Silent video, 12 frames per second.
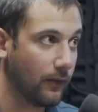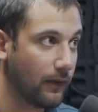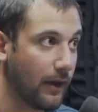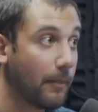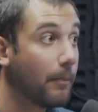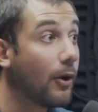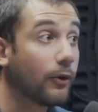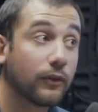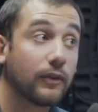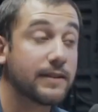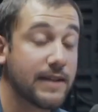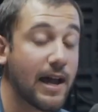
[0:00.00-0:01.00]
And most
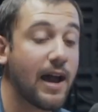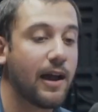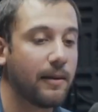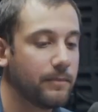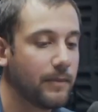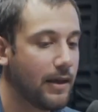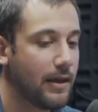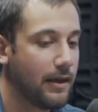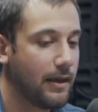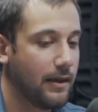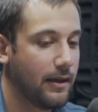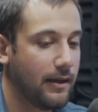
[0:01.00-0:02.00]
of the time,
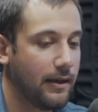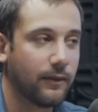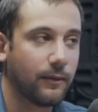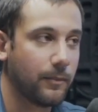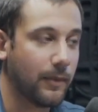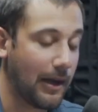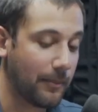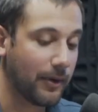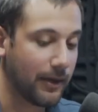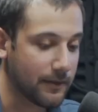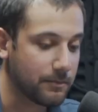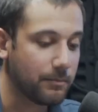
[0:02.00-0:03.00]
I'm
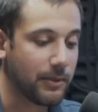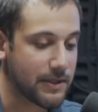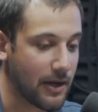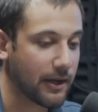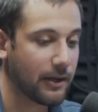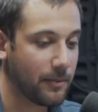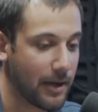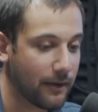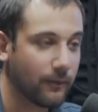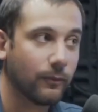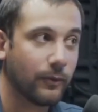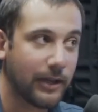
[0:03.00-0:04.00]
going to be talking
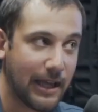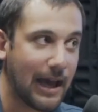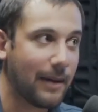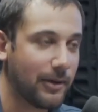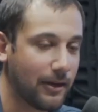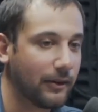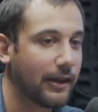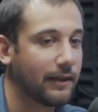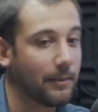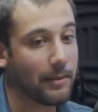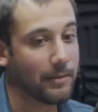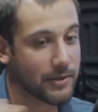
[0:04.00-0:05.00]
about rehab here. Like, they
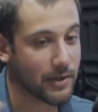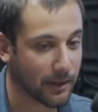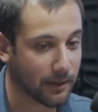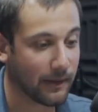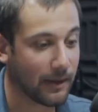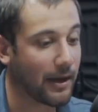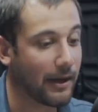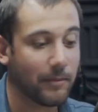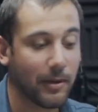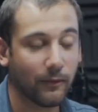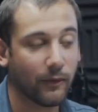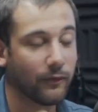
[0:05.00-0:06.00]
might have
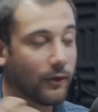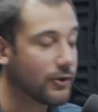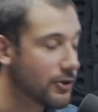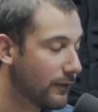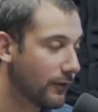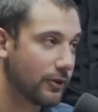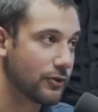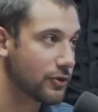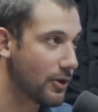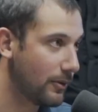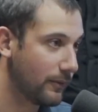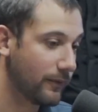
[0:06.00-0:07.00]
been referred to you
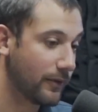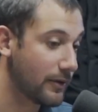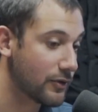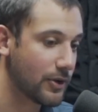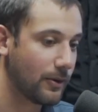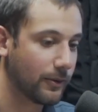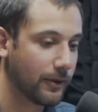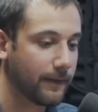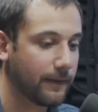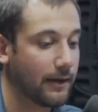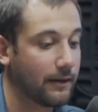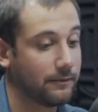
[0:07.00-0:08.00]
for their shoulder,
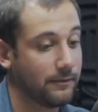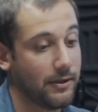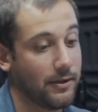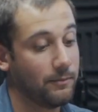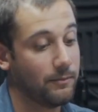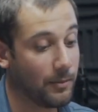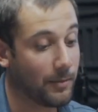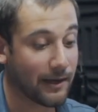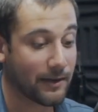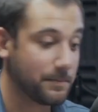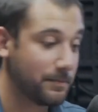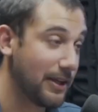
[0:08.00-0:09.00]
and you
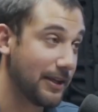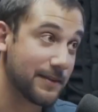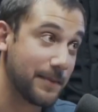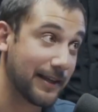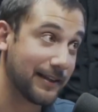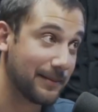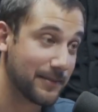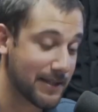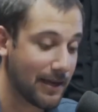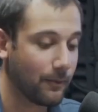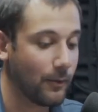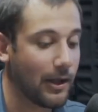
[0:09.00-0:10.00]
might be expecting them to
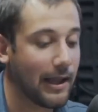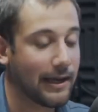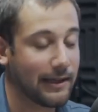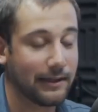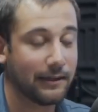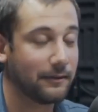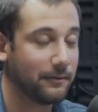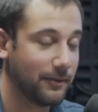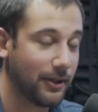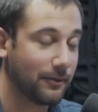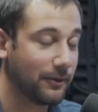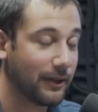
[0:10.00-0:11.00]
say, well, I can,
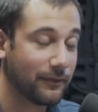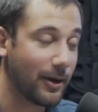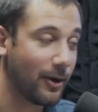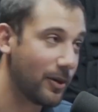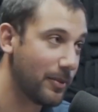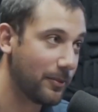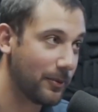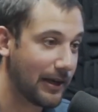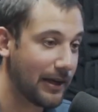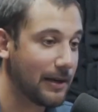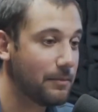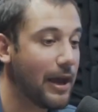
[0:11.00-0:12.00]
lift my arm up
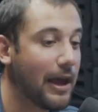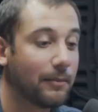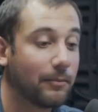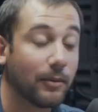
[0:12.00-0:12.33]
without any pain.